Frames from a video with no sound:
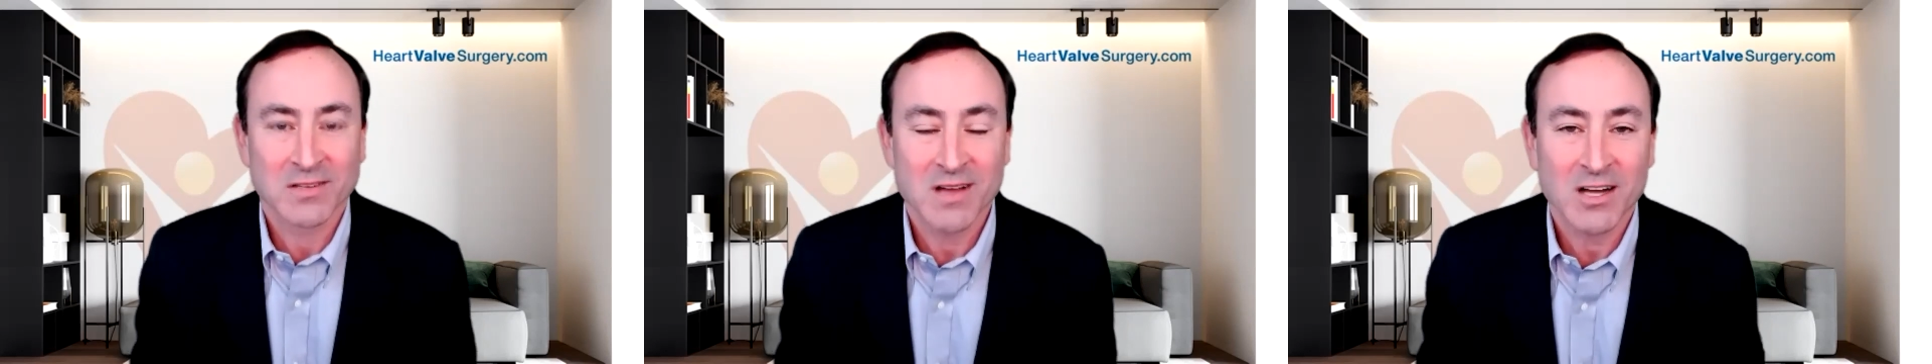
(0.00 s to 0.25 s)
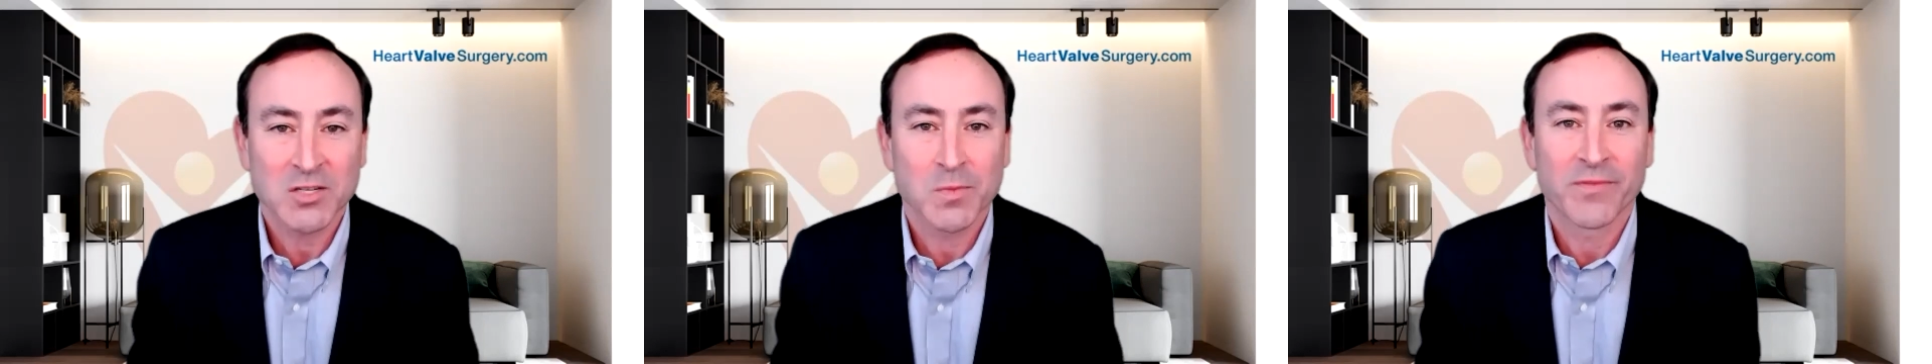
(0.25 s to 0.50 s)

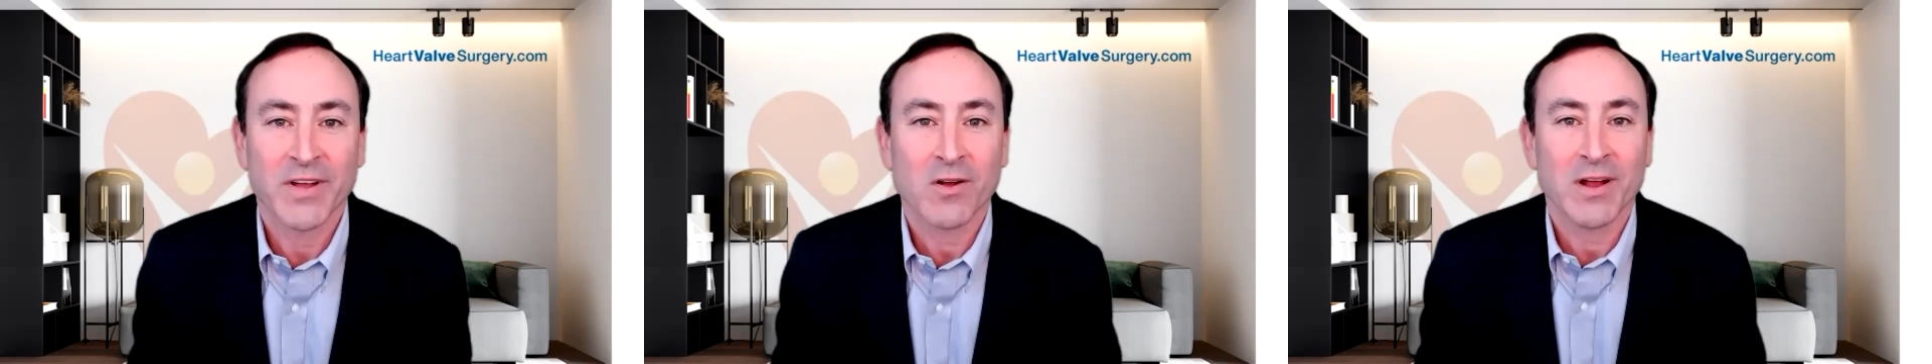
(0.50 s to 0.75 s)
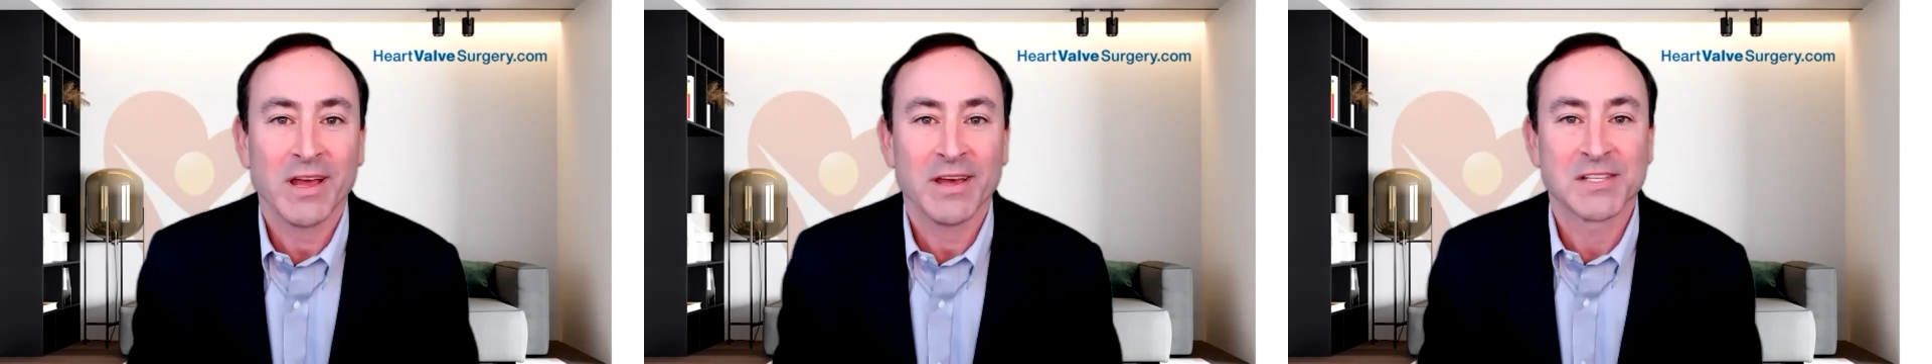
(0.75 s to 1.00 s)
Doctor
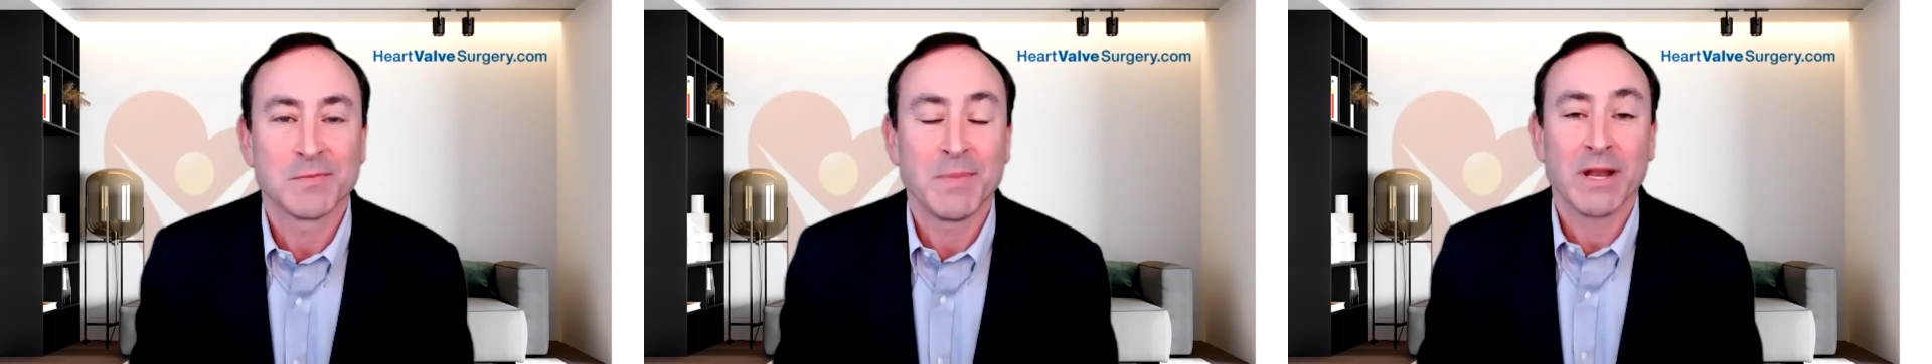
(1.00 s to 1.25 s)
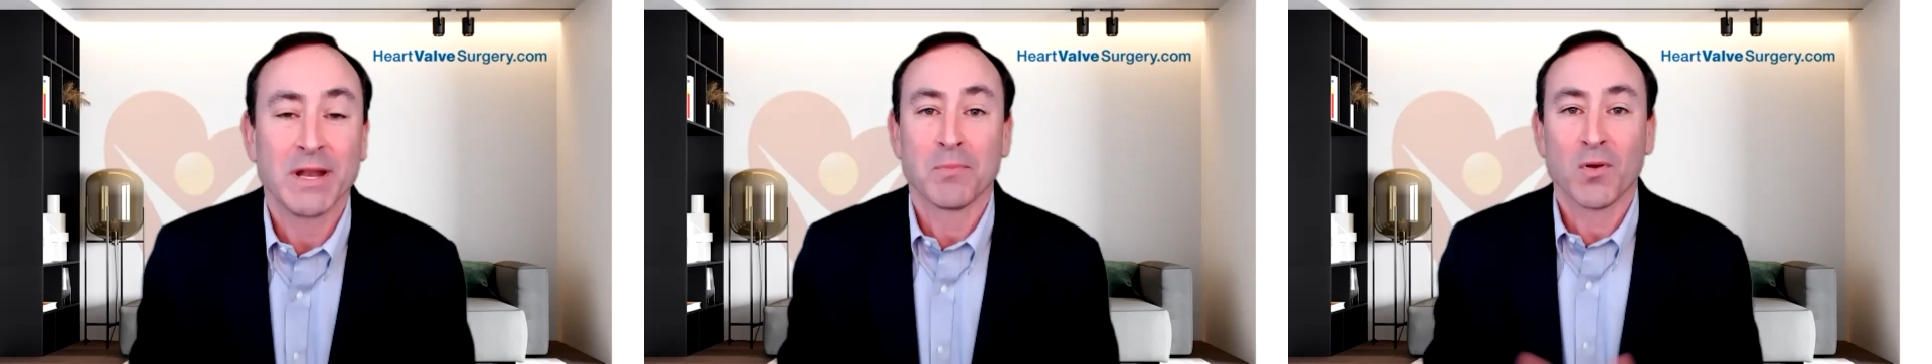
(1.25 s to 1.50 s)
Bavaria has
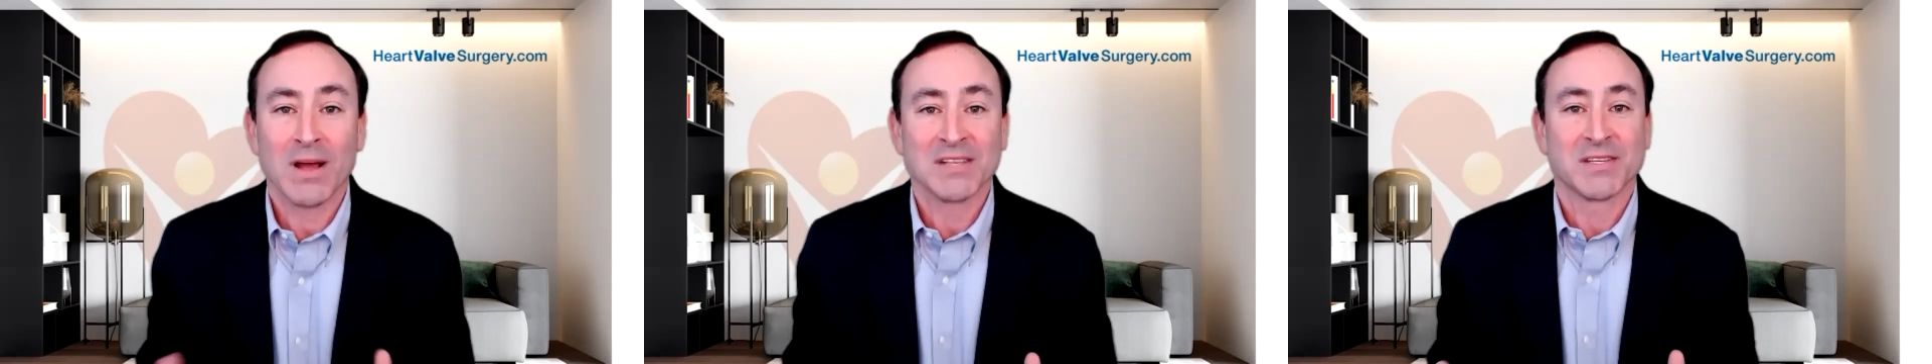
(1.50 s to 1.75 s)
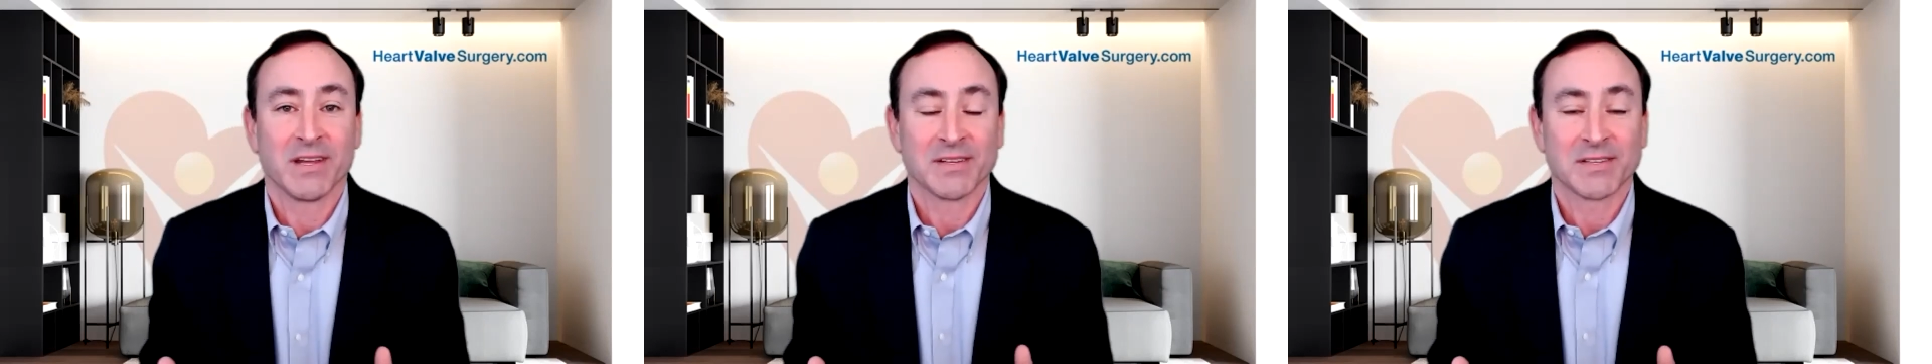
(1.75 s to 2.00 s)
been a
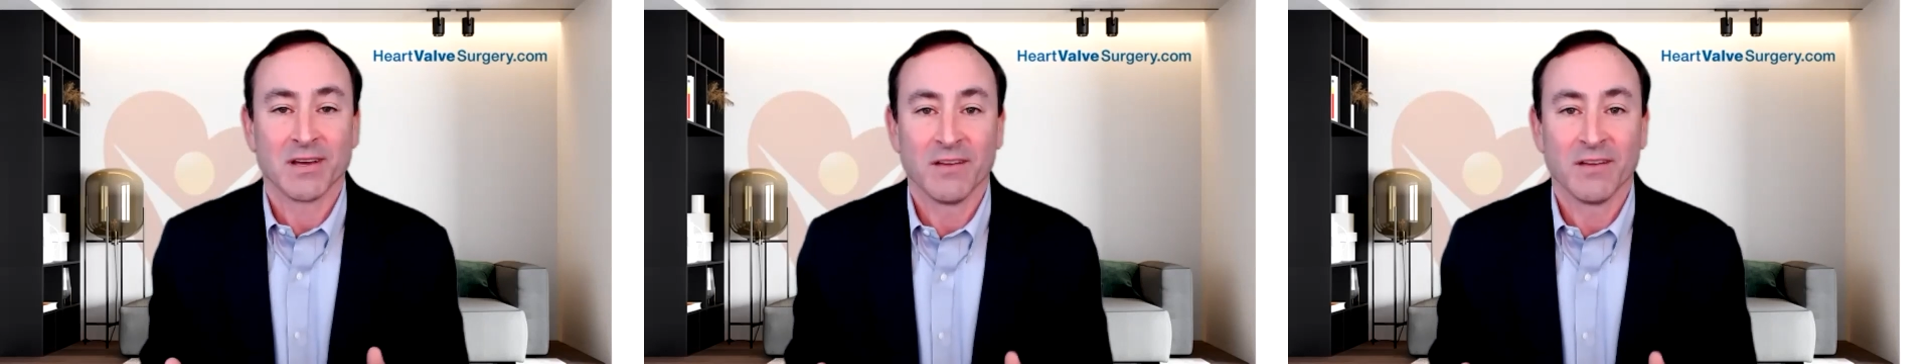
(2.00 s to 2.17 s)
president